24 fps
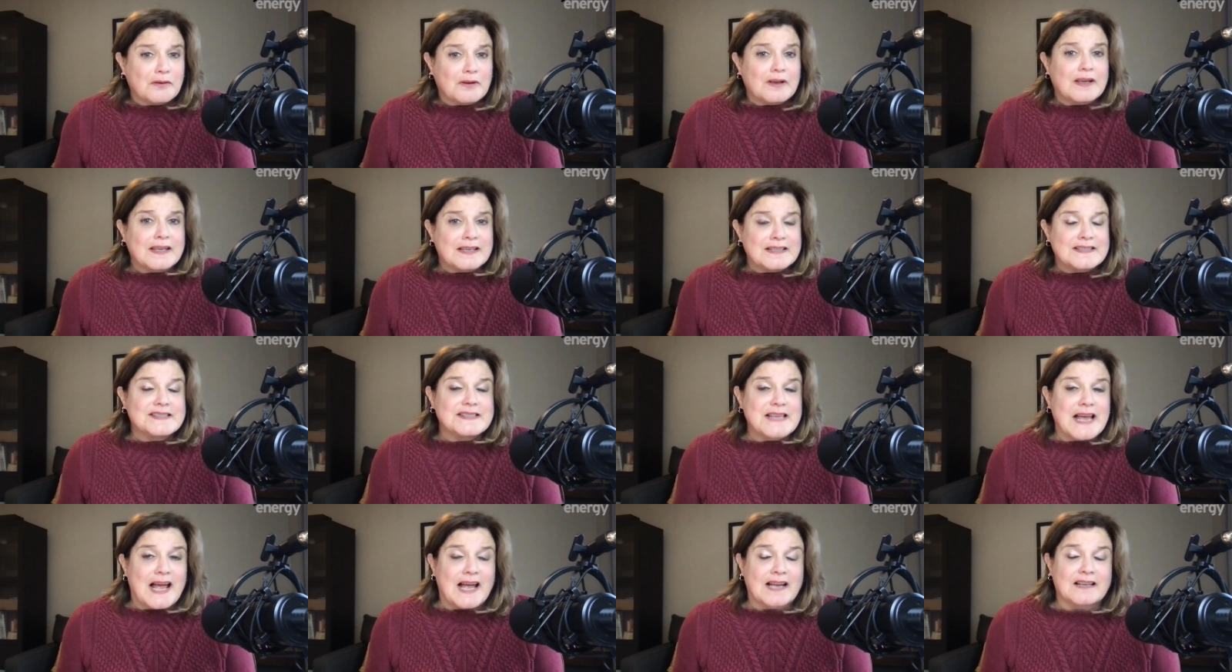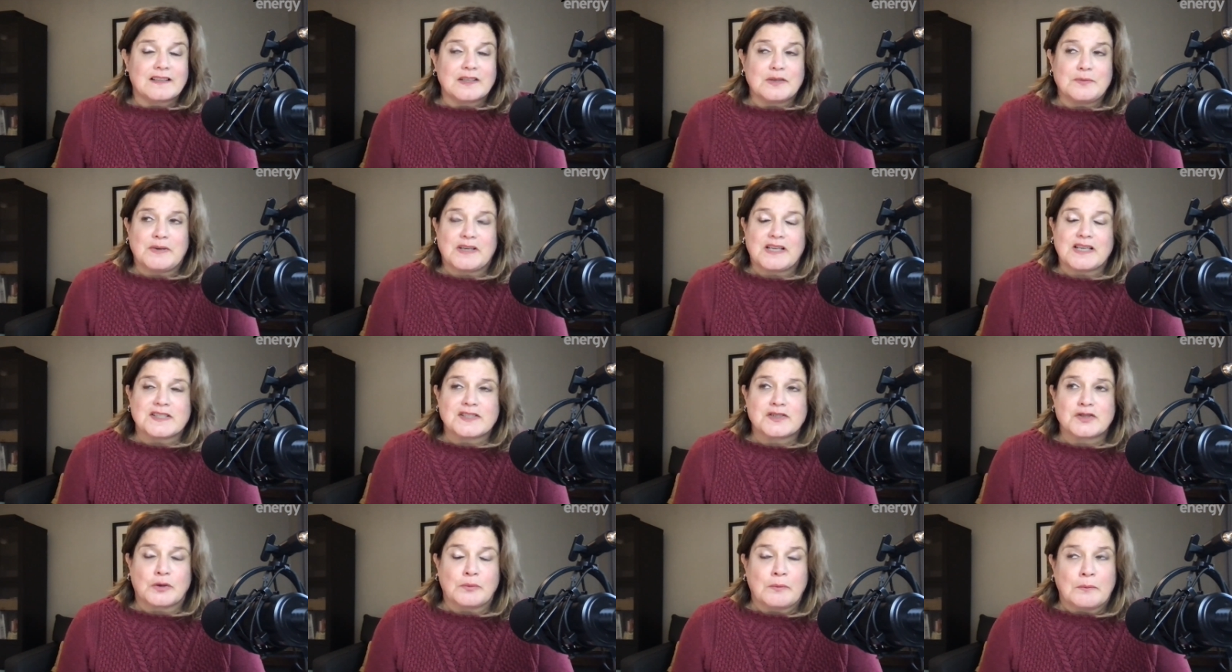Exactly,
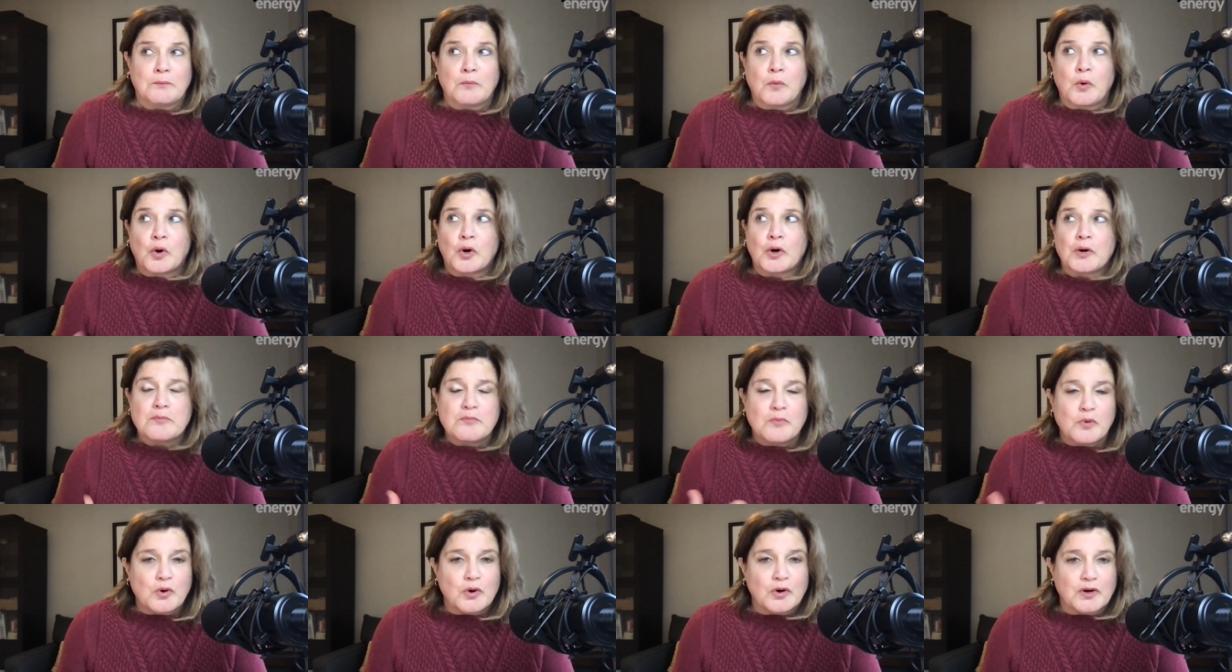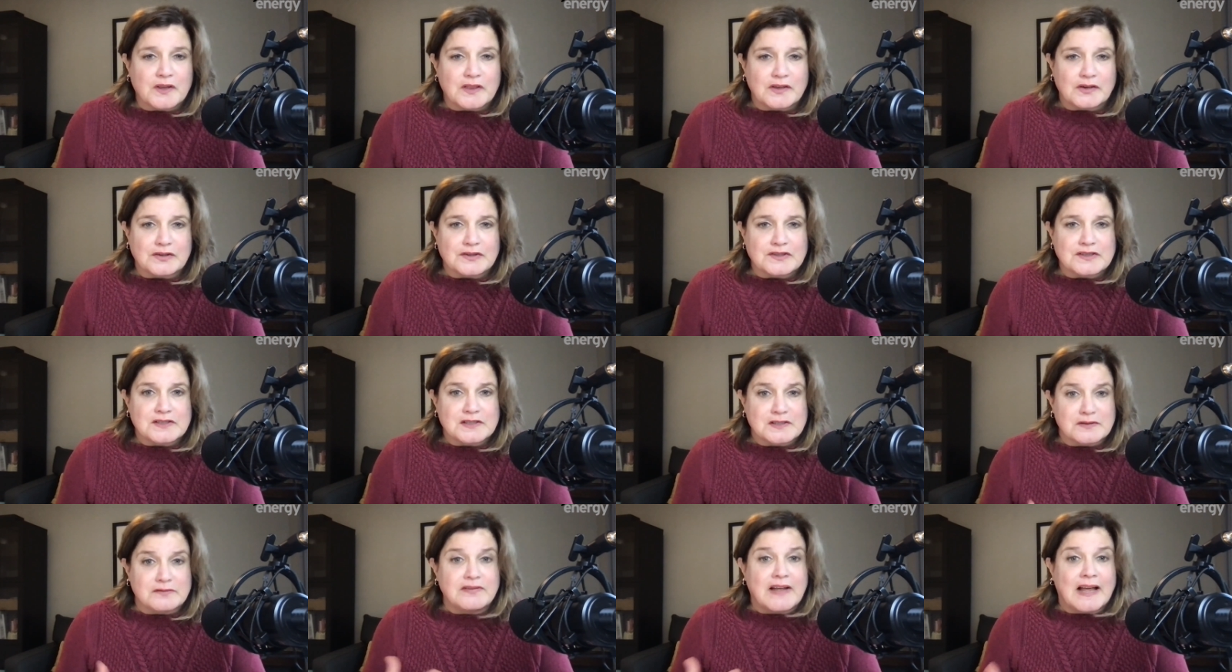because more and more there's
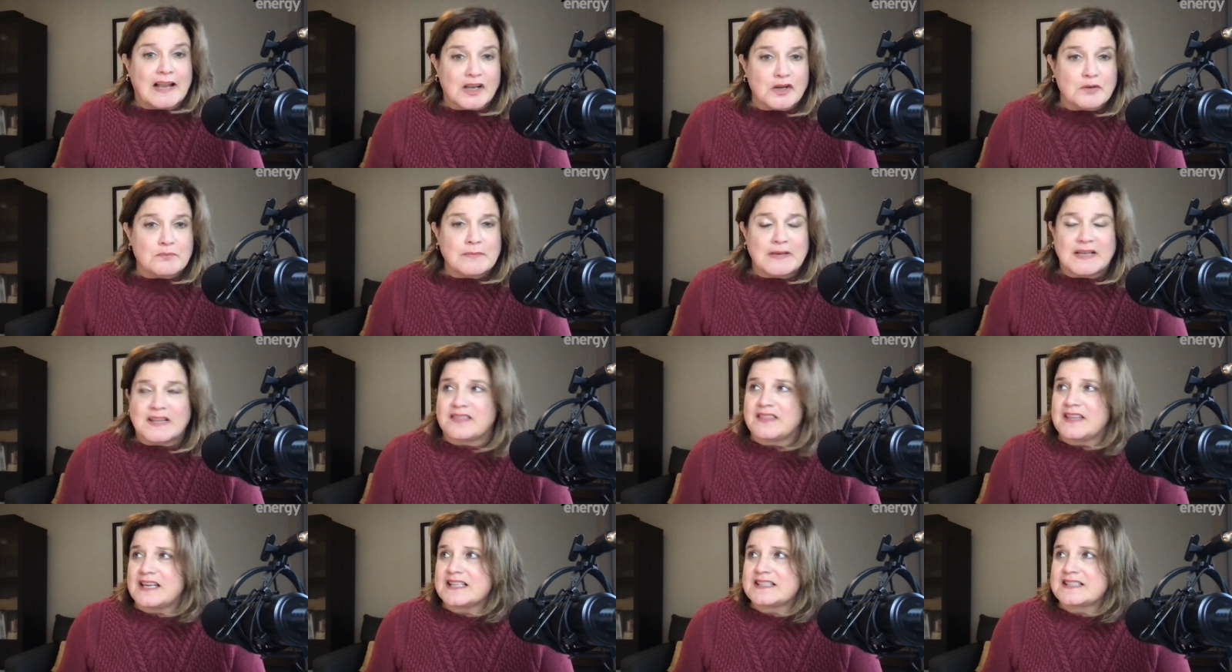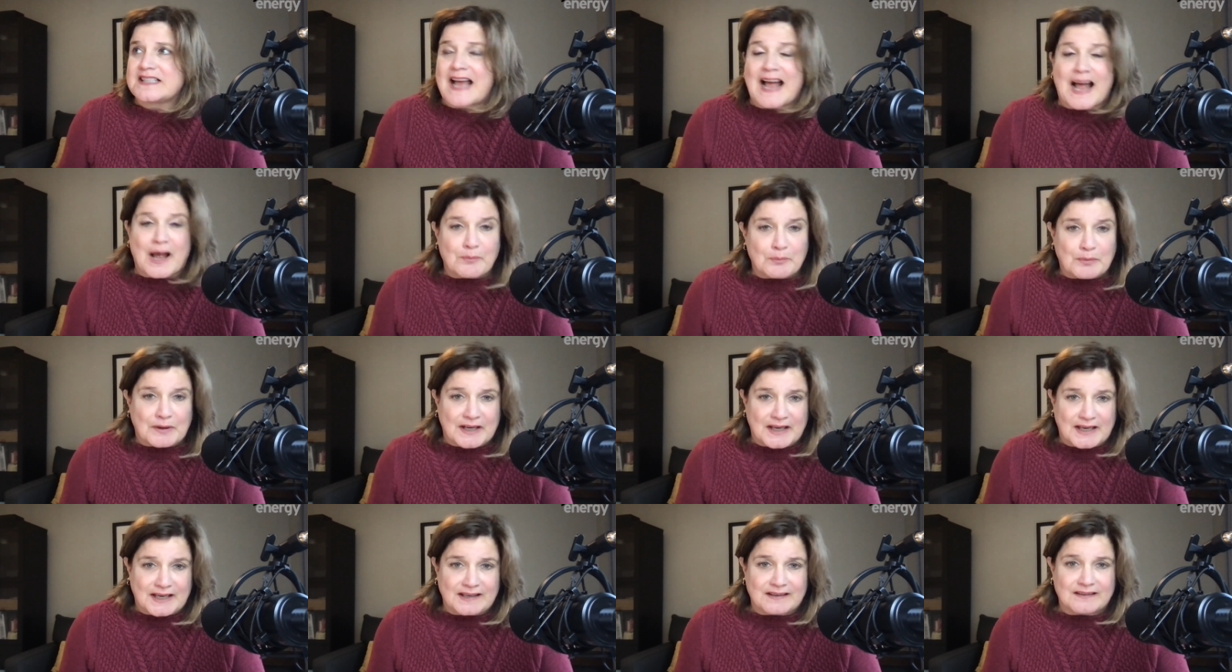development that's
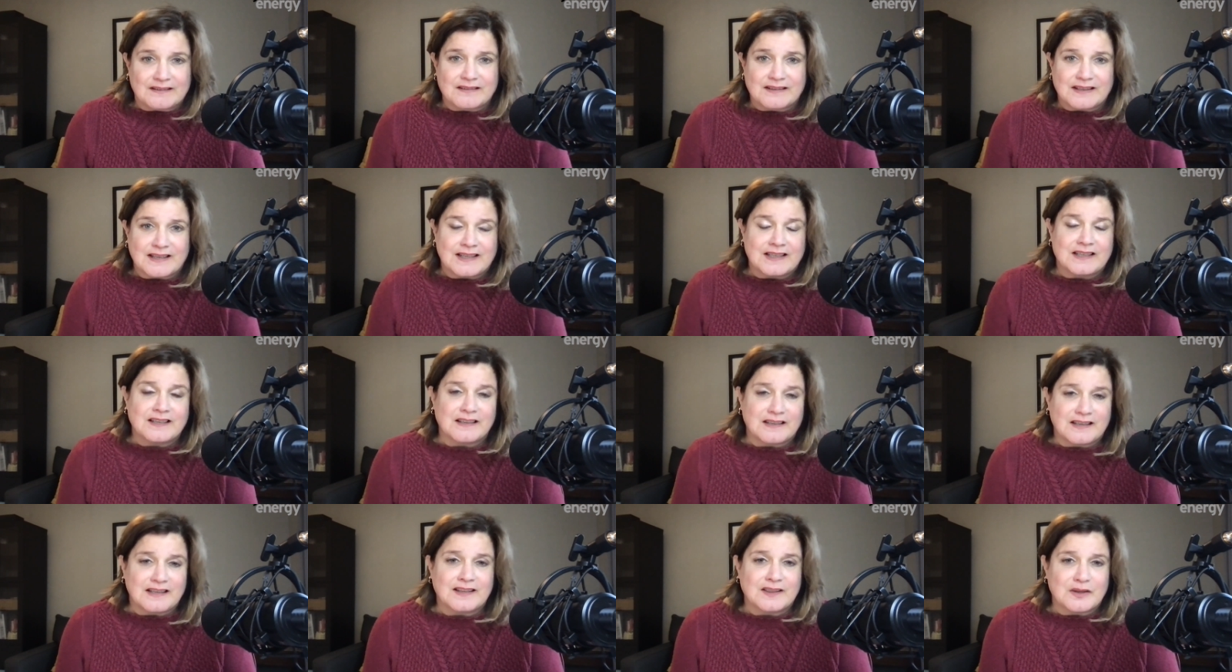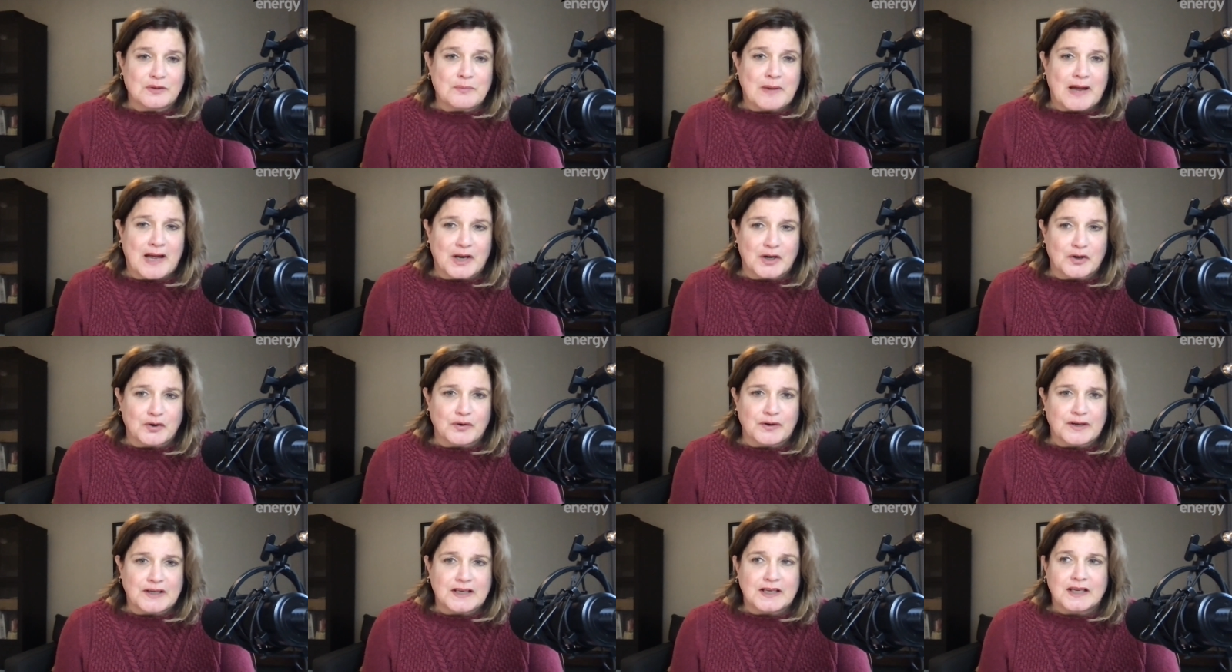happening in the
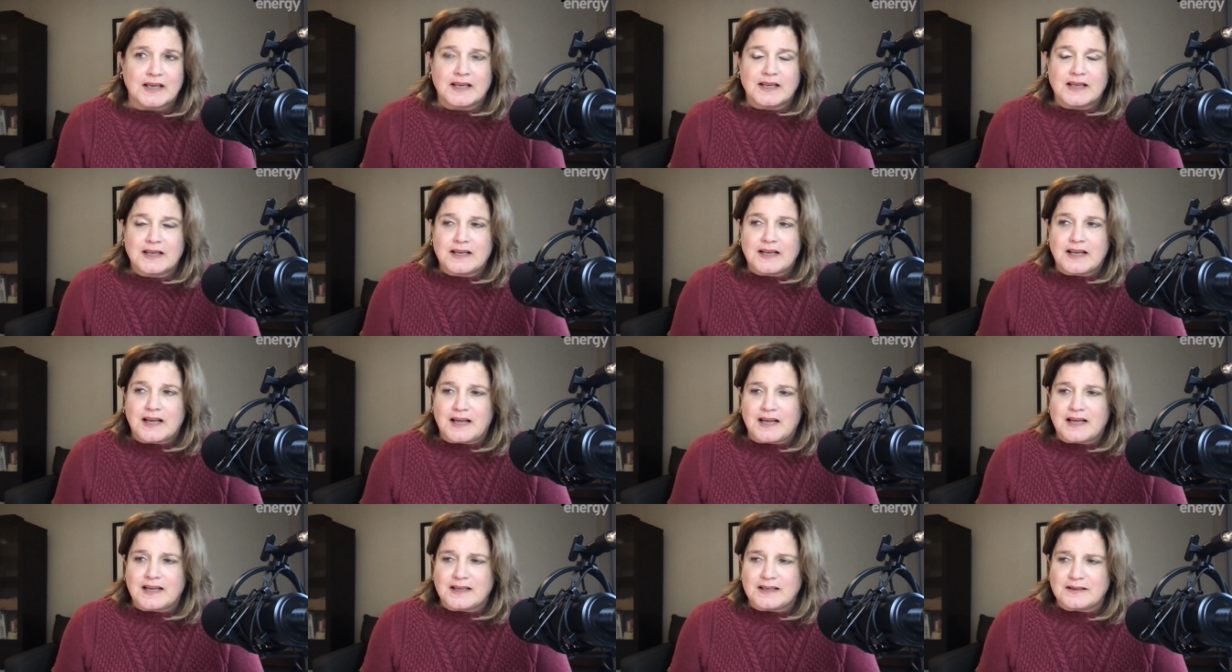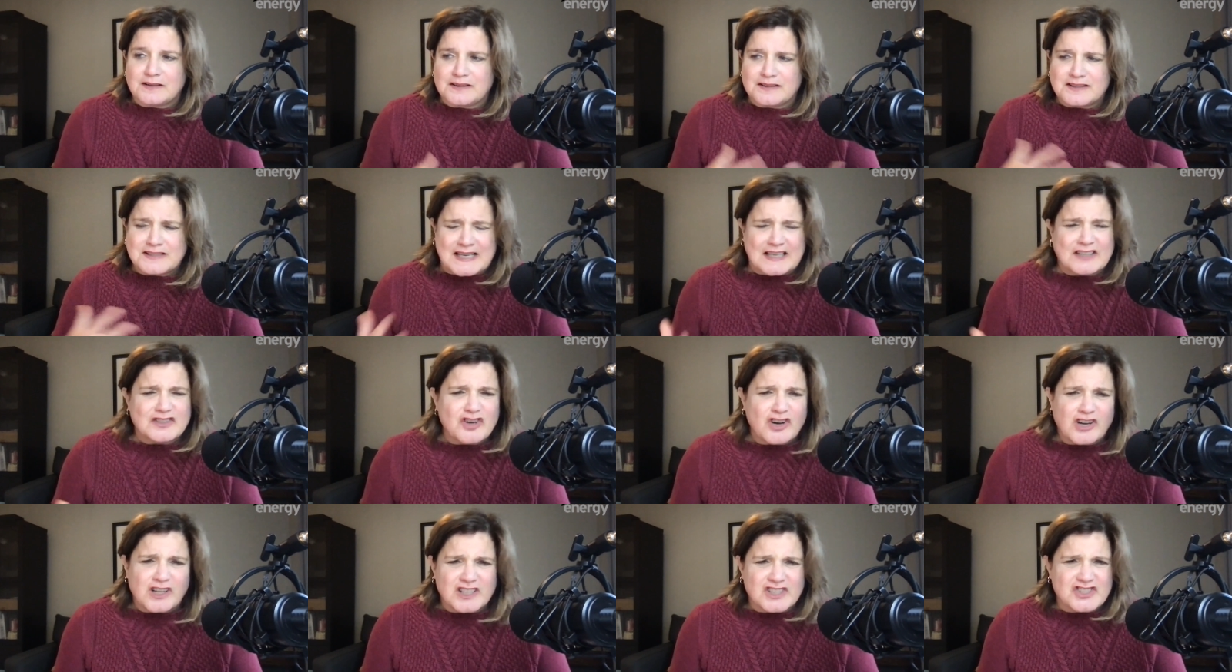battery
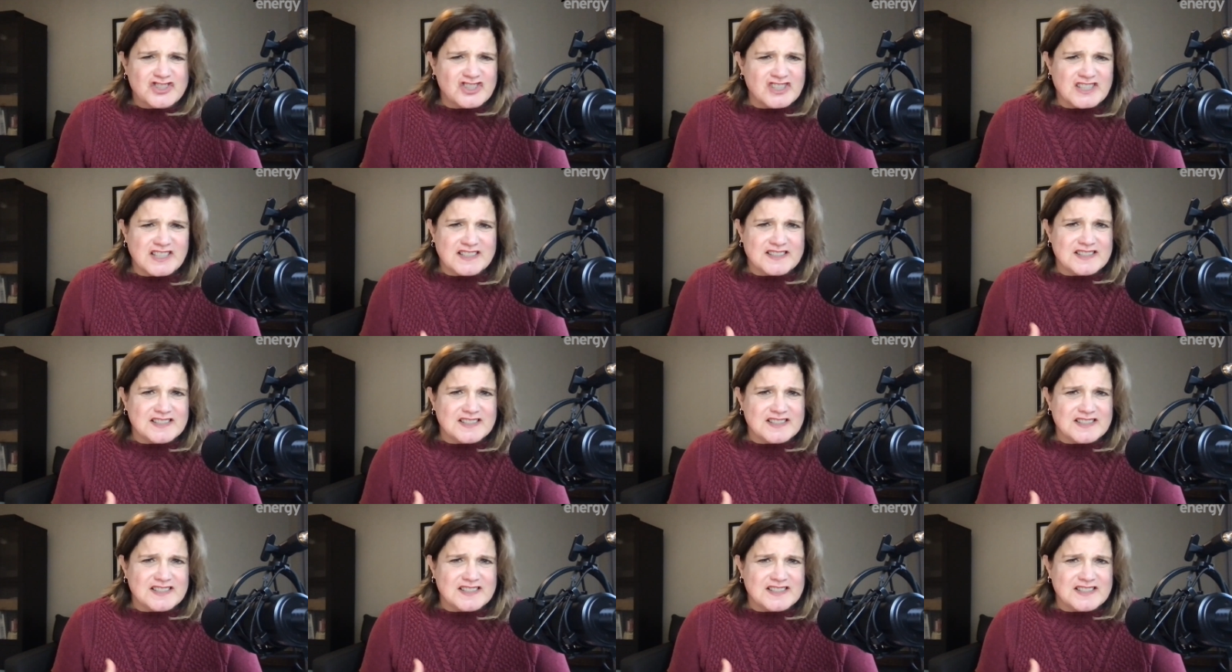technology.